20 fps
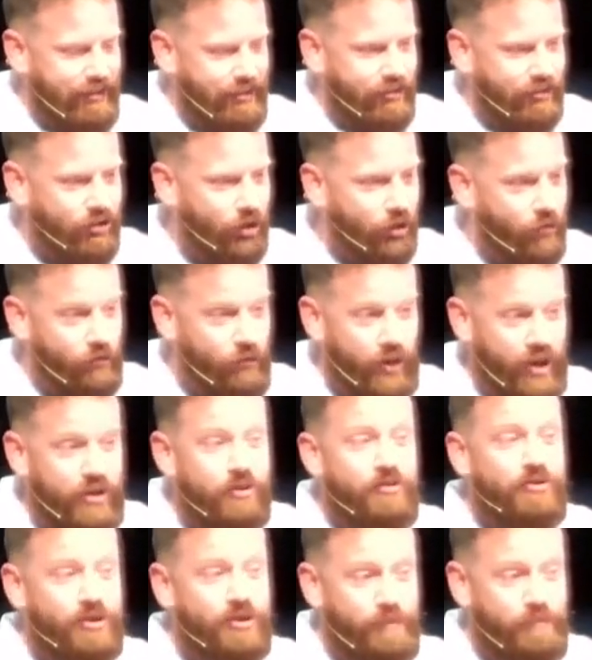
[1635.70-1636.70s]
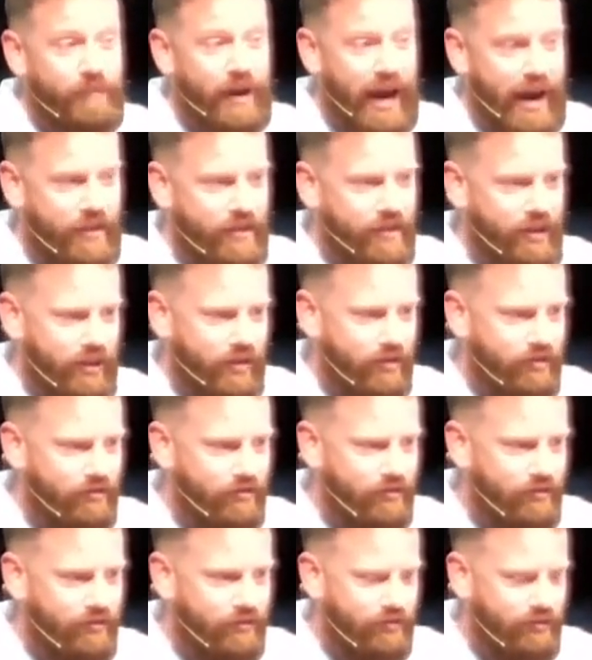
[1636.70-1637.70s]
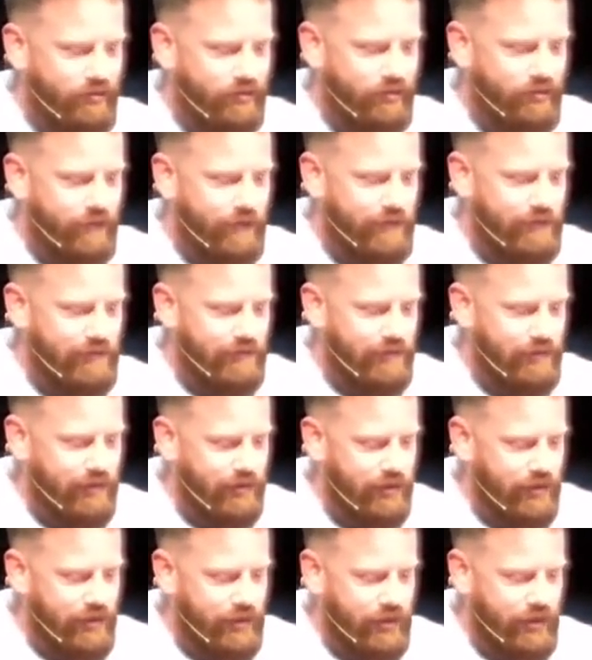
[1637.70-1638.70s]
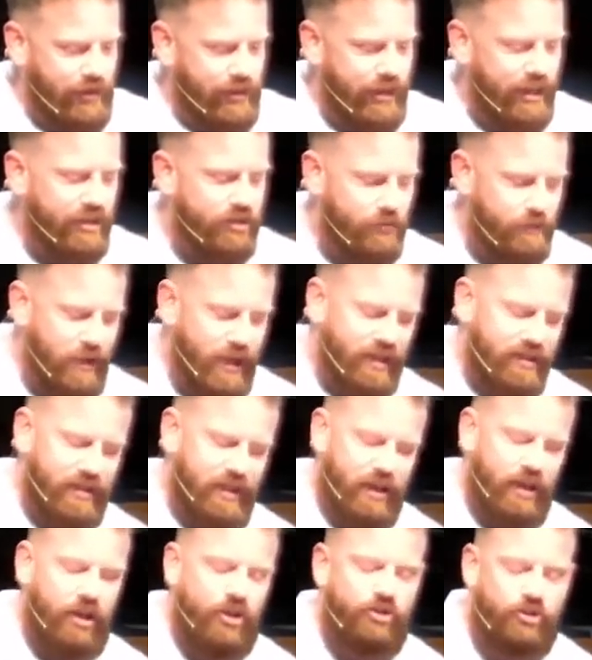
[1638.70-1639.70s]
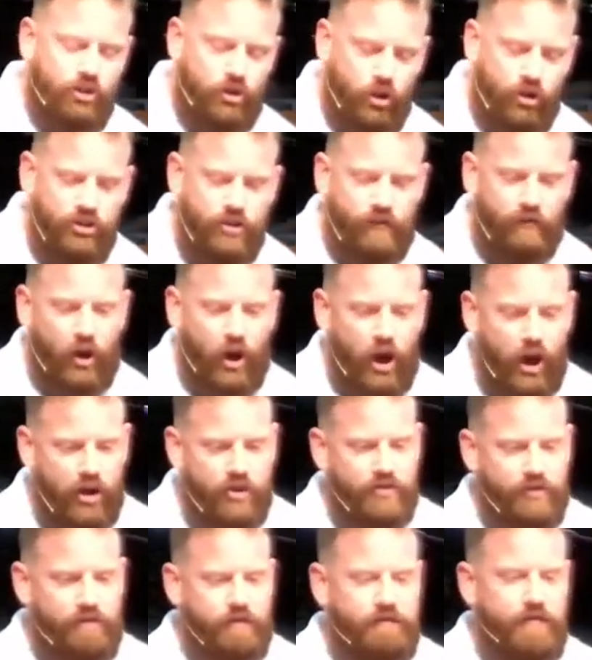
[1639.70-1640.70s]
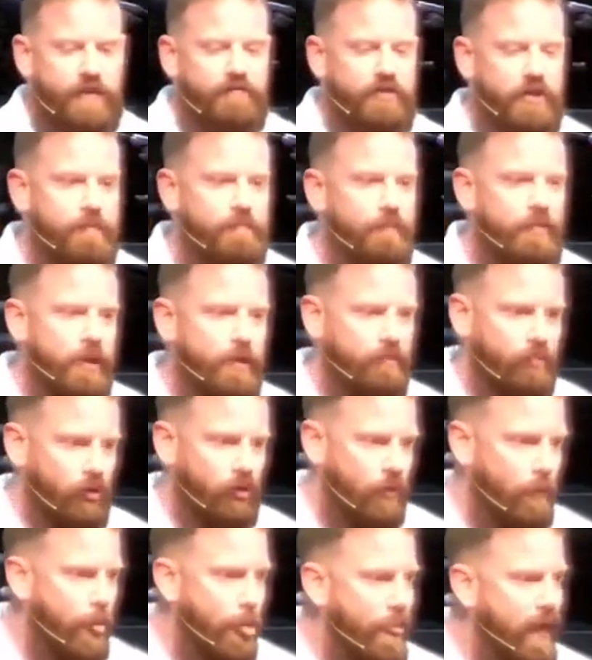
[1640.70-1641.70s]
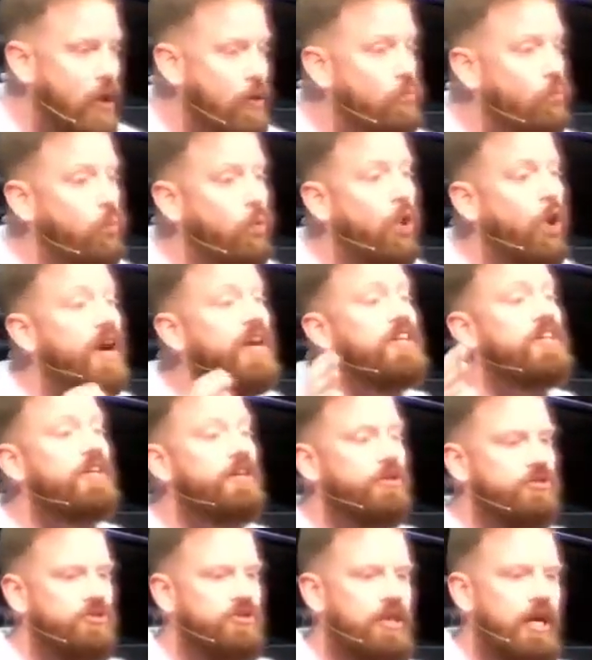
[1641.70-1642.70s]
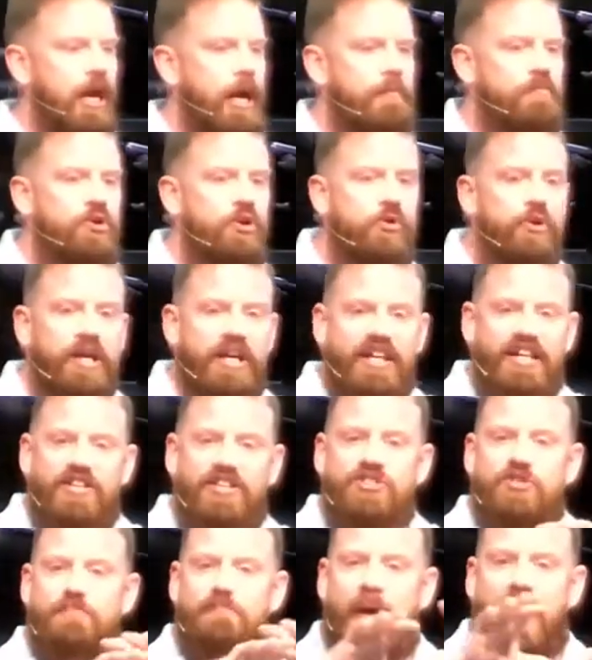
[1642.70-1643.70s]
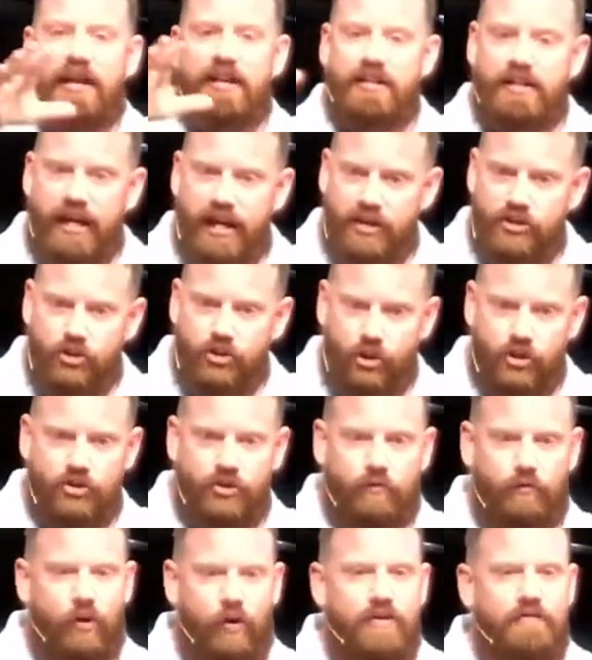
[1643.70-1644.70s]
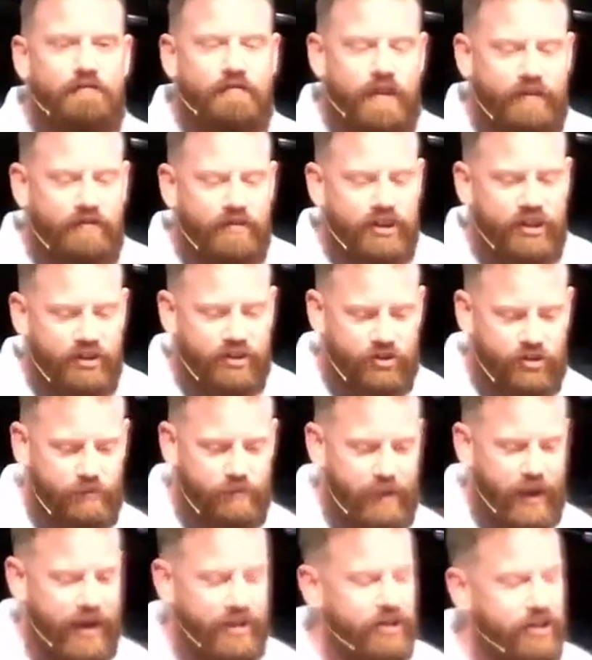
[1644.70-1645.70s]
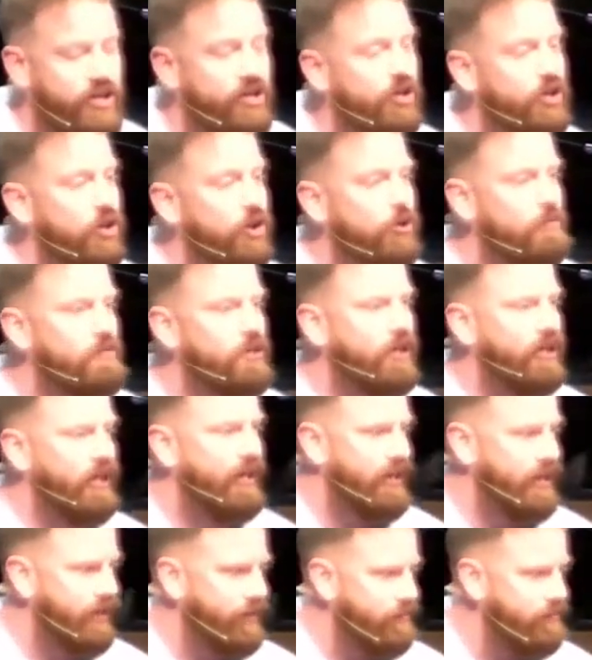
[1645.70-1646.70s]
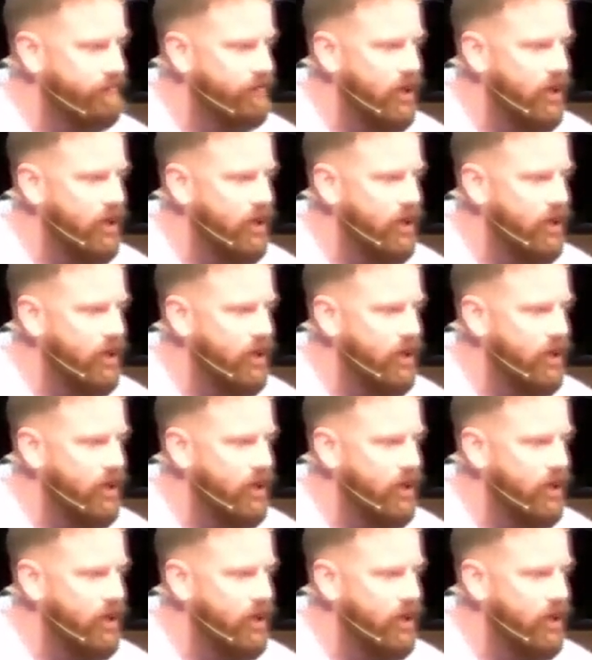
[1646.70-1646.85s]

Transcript: So if we do some math here, this means that a church of 150 people, in one year's time, you can expect that church of 150 to spend a cumulative